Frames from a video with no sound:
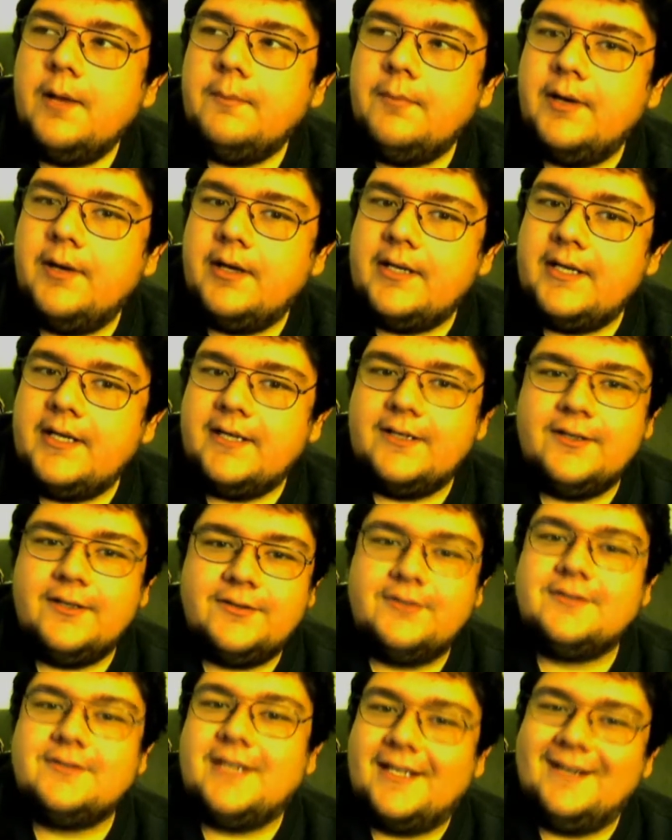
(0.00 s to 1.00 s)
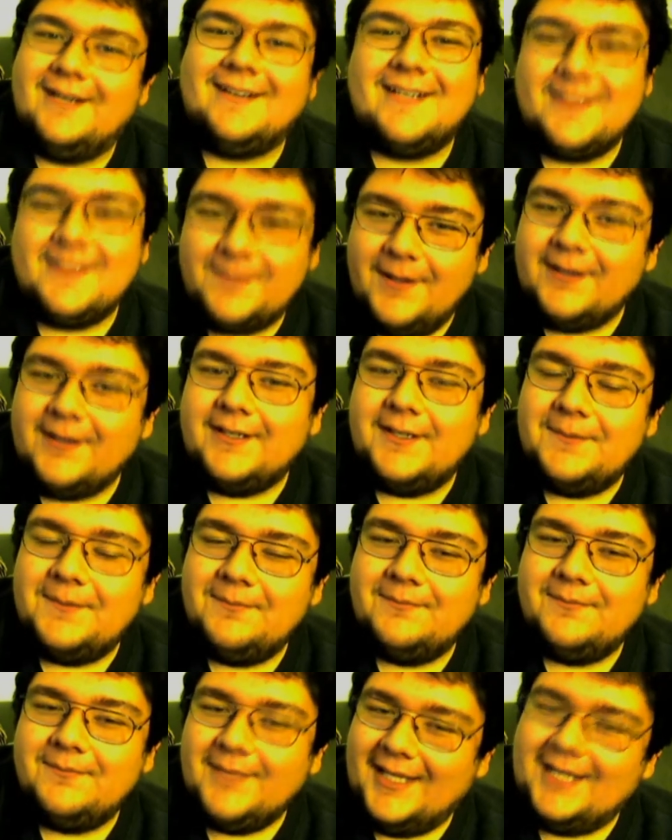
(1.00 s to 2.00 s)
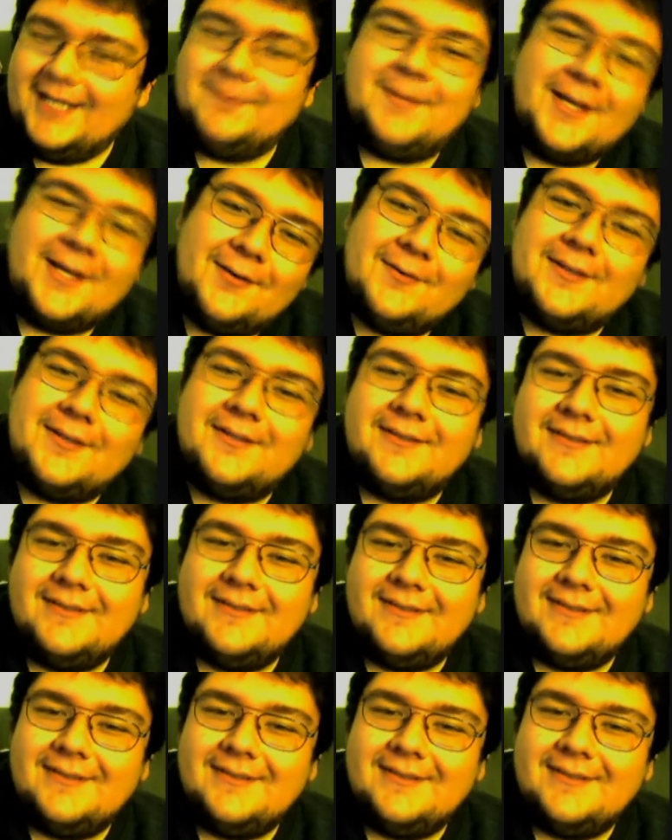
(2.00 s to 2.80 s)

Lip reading: but he can also slide on his belly, like a penguin.